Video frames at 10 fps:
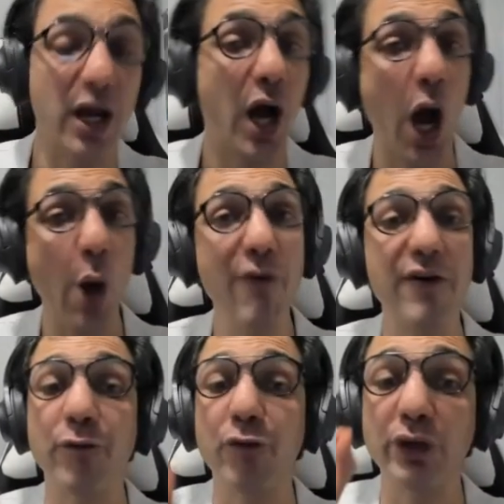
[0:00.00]
However,
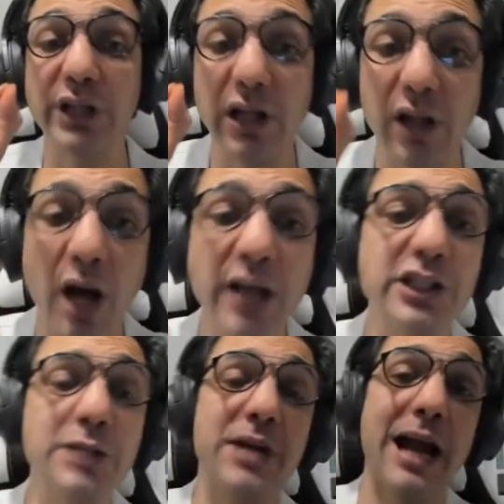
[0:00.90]
for the
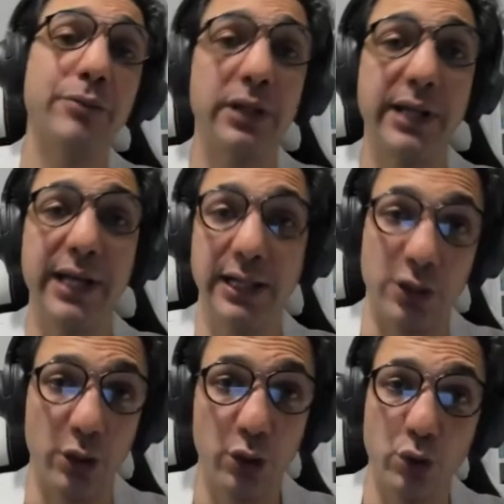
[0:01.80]
long-term capital gains,
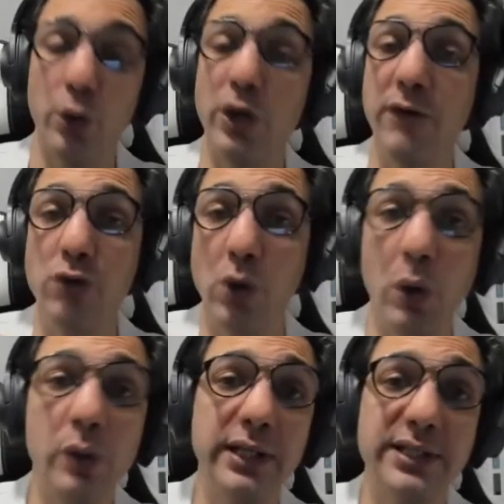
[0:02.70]
so if you
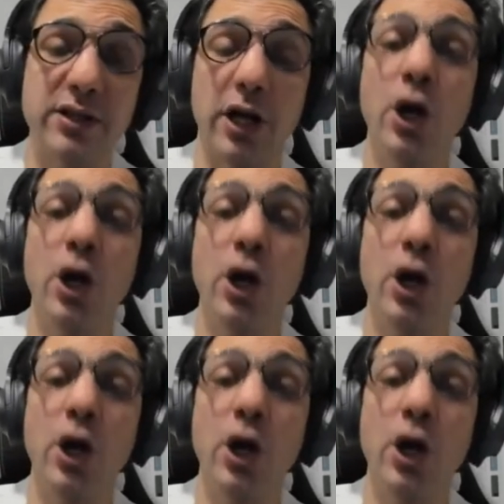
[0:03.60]
hold a stock